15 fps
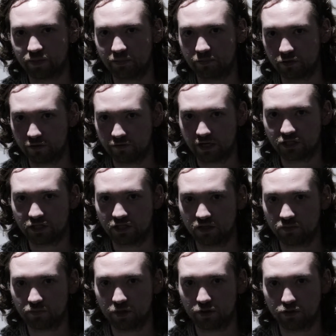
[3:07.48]
for people who have actually
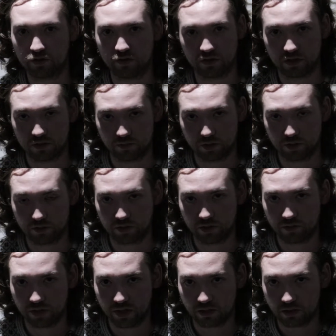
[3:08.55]
done both and done both
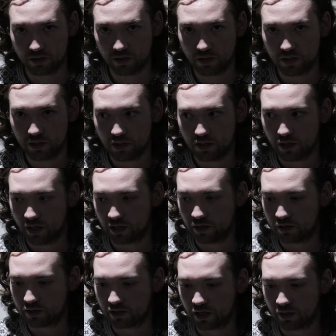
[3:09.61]
quite well.
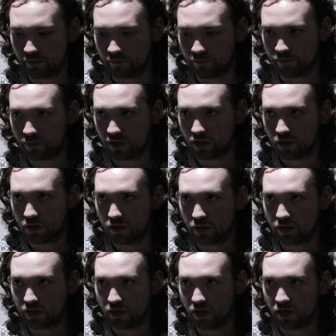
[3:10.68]
And
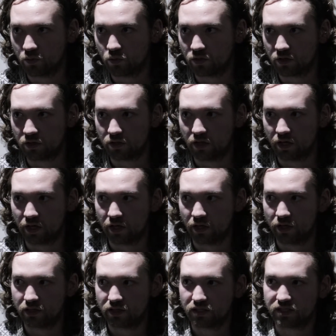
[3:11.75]
I wouldn't
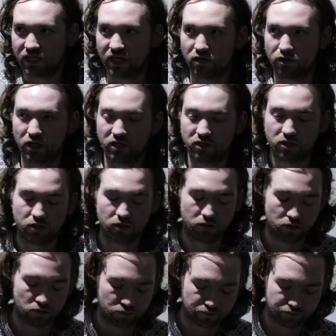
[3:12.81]
say anything
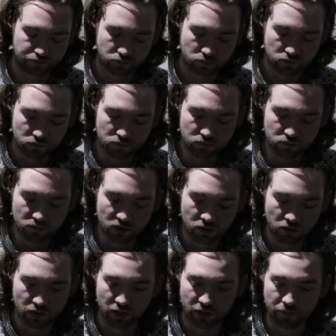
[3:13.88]

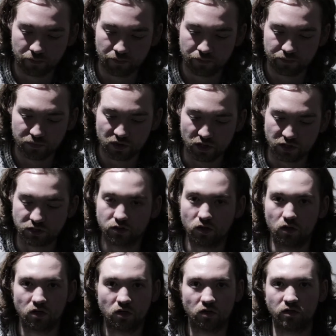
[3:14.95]
that's
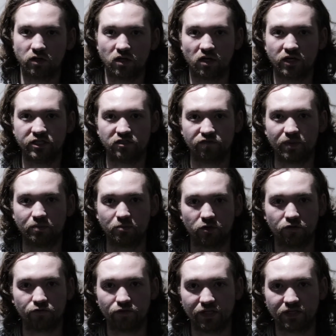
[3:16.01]
not along the lines of people
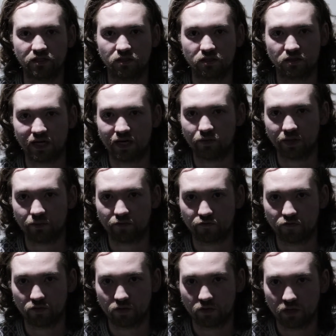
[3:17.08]
who have reasoned that way
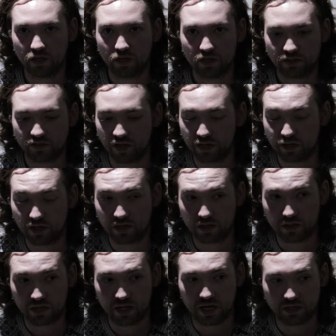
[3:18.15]
before. So I
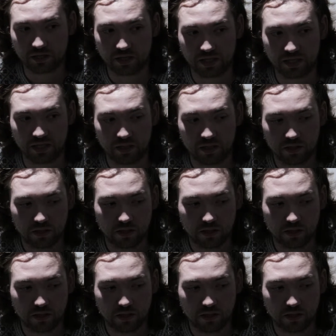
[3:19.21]
think that actually